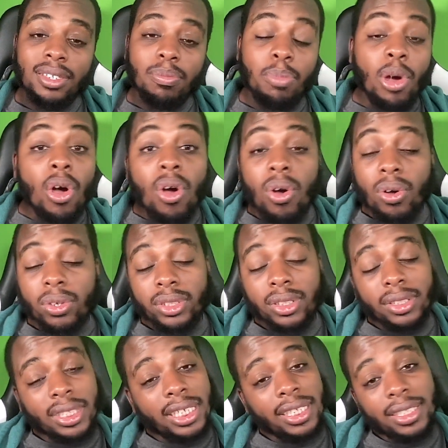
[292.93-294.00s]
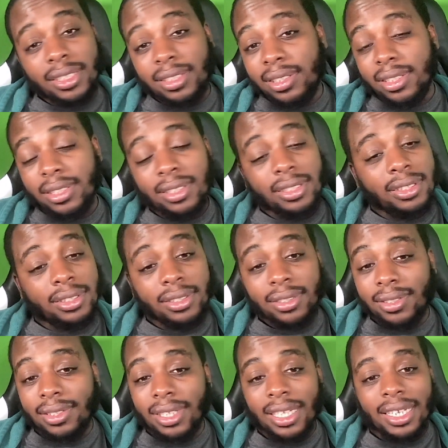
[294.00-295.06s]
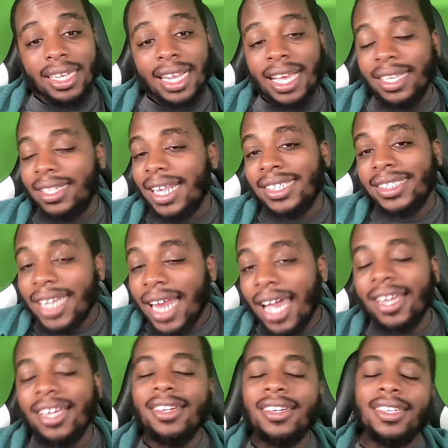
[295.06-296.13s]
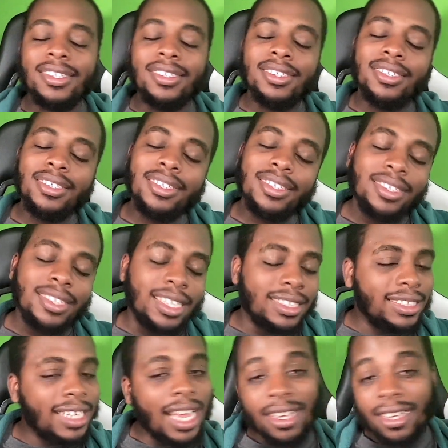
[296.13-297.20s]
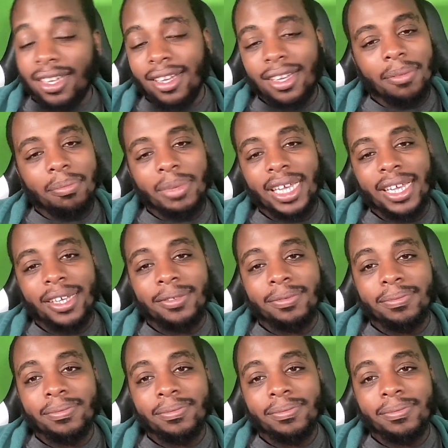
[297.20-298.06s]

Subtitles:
pause. It's that's not good. It's not good, man.